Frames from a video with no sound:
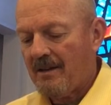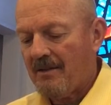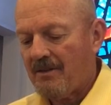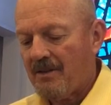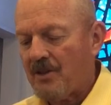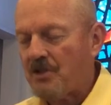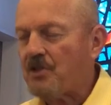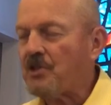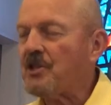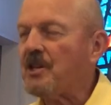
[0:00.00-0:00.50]

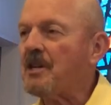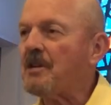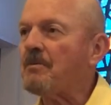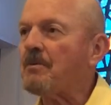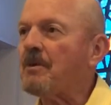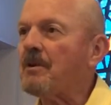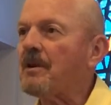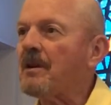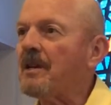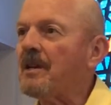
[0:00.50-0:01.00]
The
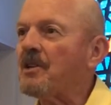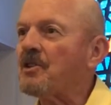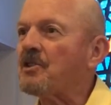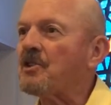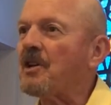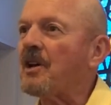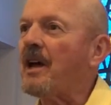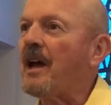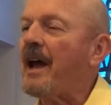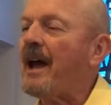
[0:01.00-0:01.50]
secret is
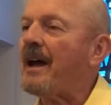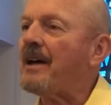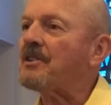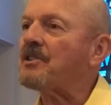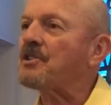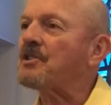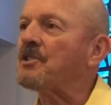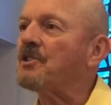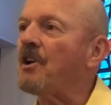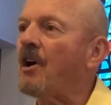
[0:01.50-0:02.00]
to
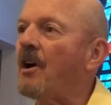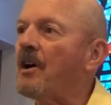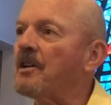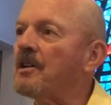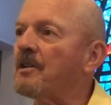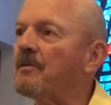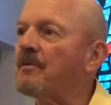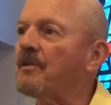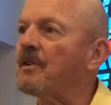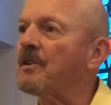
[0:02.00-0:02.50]
ask God
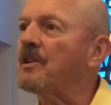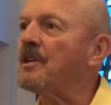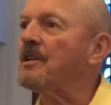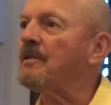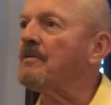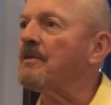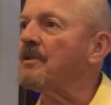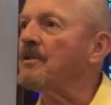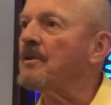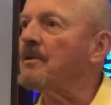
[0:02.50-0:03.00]
to
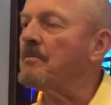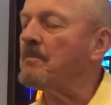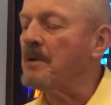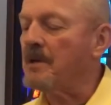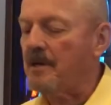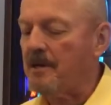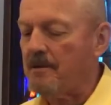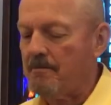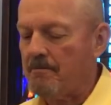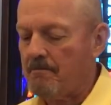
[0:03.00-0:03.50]
forgive you and
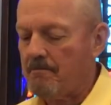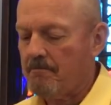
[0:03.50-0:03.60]
me,